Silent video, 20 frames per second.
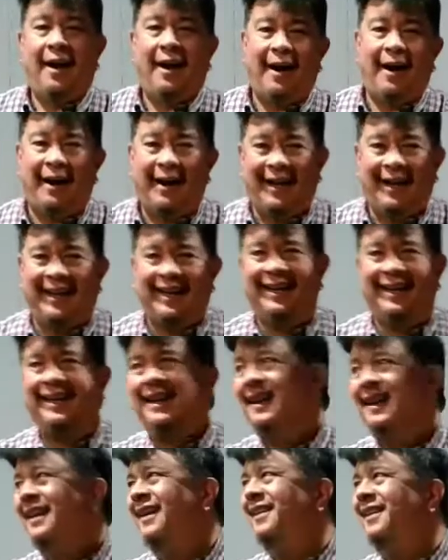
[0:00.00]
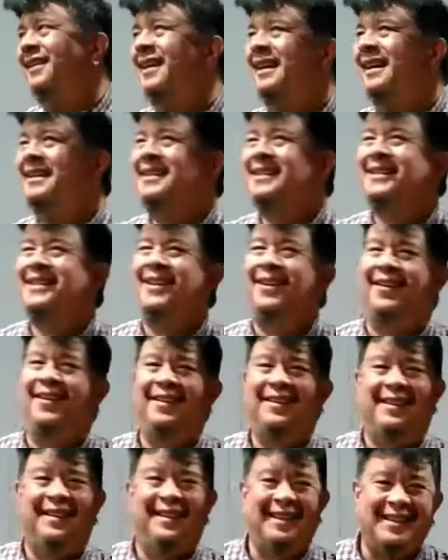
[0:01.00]
Hi, let's
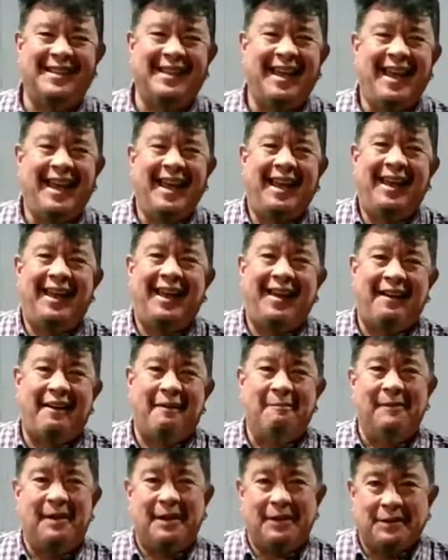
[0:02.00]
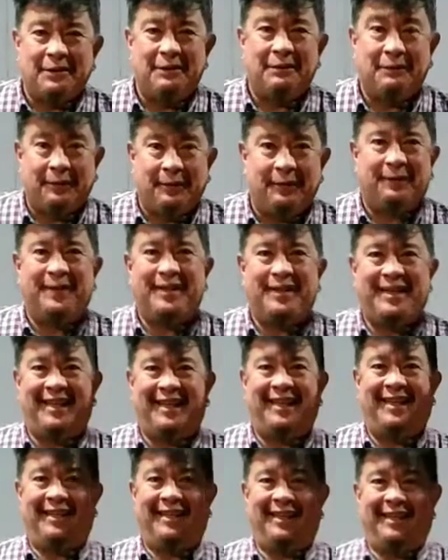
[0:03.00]
start this at measure
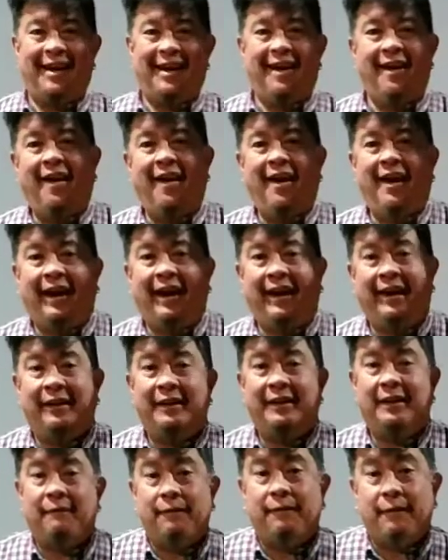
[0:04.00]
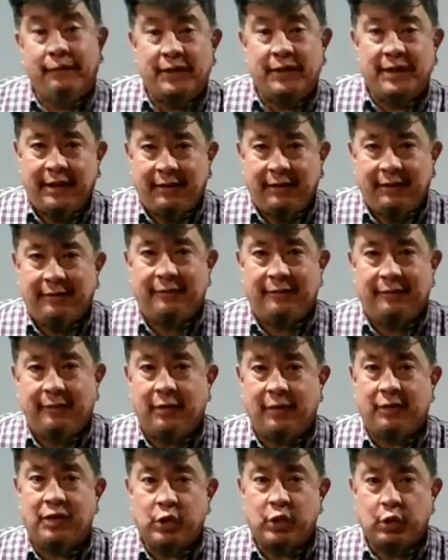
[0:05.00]
15. And at 15,
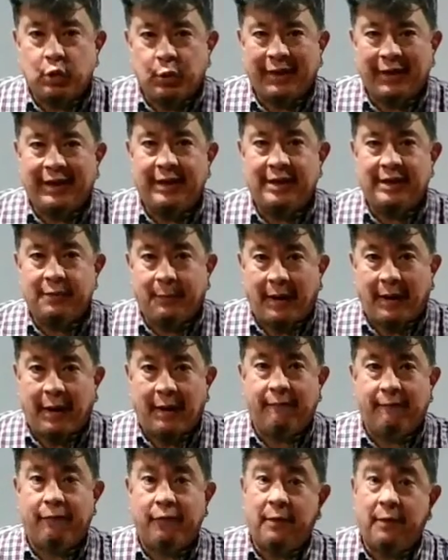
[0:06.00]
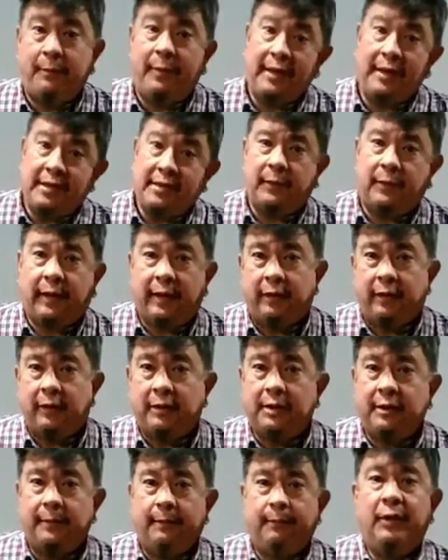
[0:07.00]
there's a tricky spot for the bass
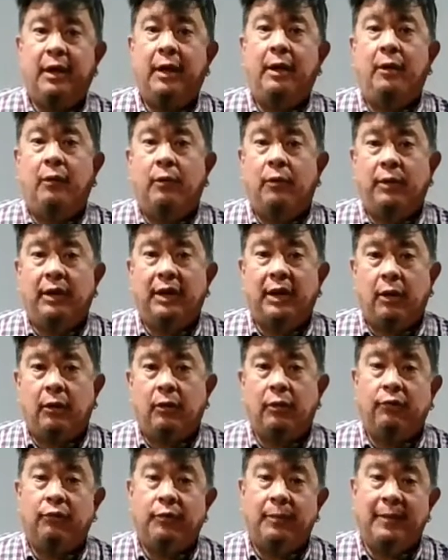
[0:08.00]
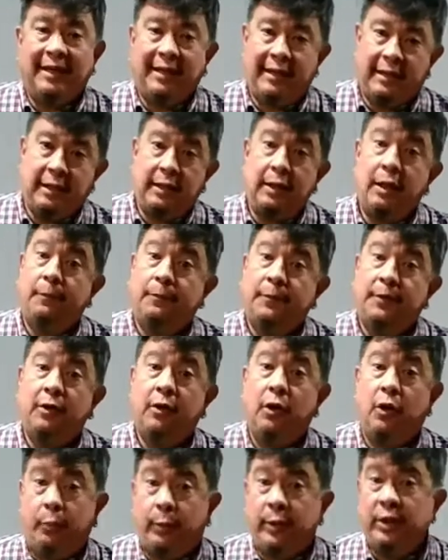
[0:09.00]
players. We go from the E up to the
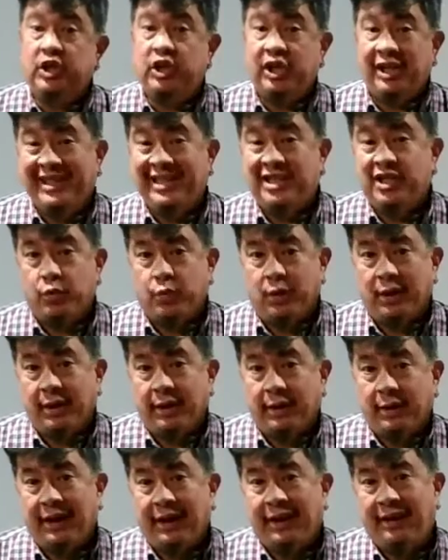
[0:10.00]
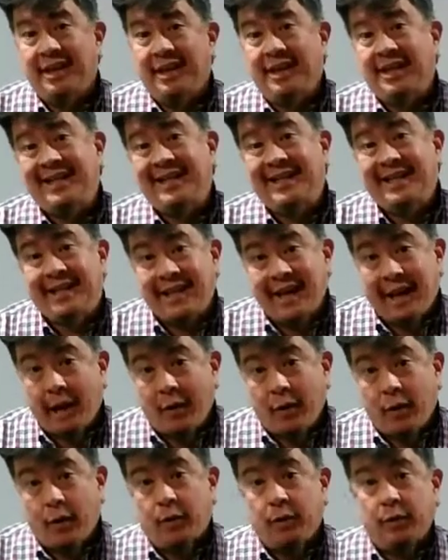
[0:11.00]
open G string, and then
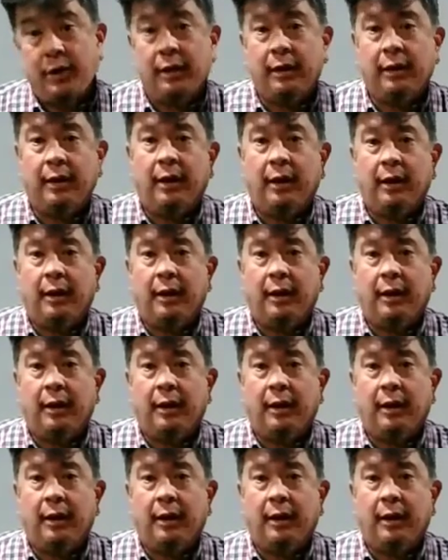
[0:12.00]
down